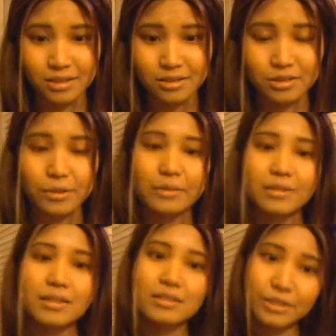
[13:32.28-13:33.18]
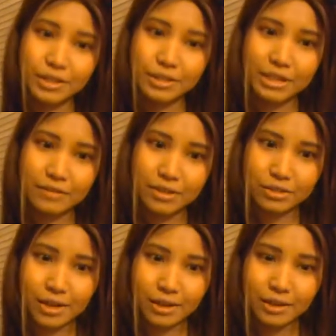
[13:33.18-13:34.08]
So it doesn't hurt to give it a
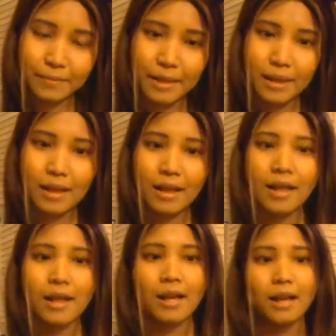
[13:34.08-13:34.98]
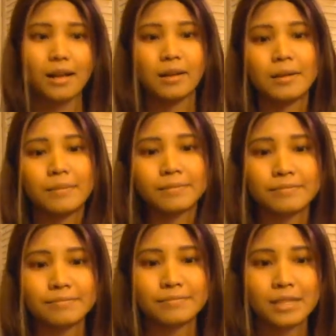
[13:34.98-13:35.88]
try. Um,
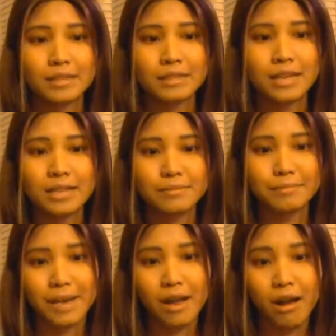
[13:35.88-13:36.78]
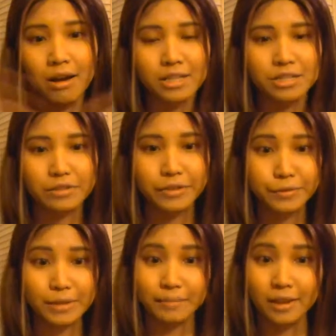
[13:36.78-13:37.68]
that's my honest
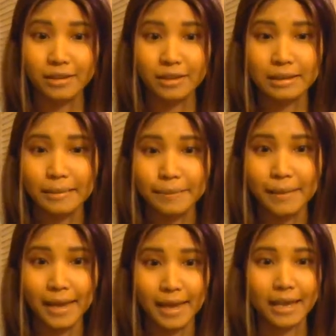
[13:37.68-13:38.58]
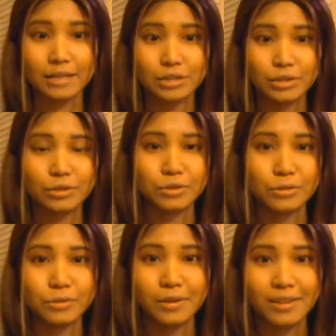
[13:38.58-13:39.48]
reviews. I'm not getting paid to
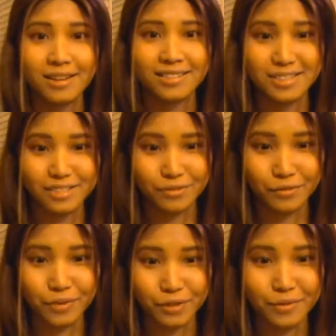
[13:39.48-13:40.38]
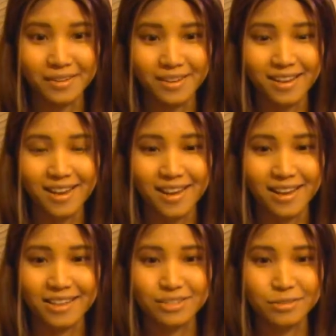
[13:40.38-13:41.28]
do this review.
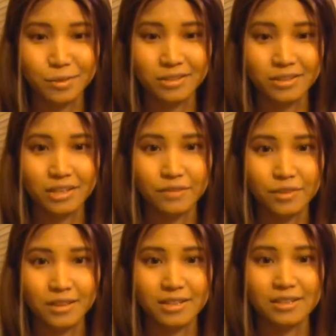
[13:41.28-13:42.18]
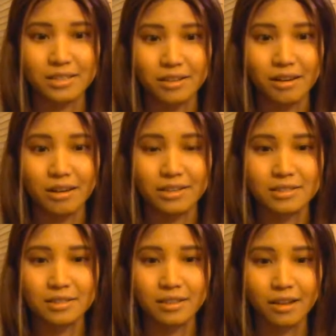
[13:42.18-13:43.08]
I just want to give you guys the honest
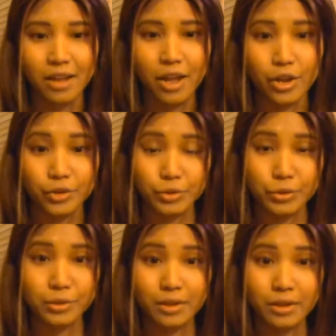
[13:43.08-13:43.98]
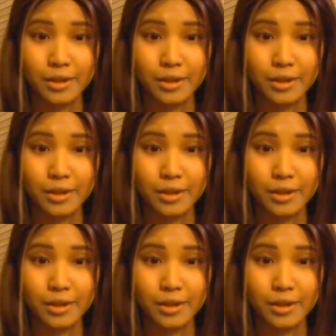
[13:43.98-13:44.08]
truth.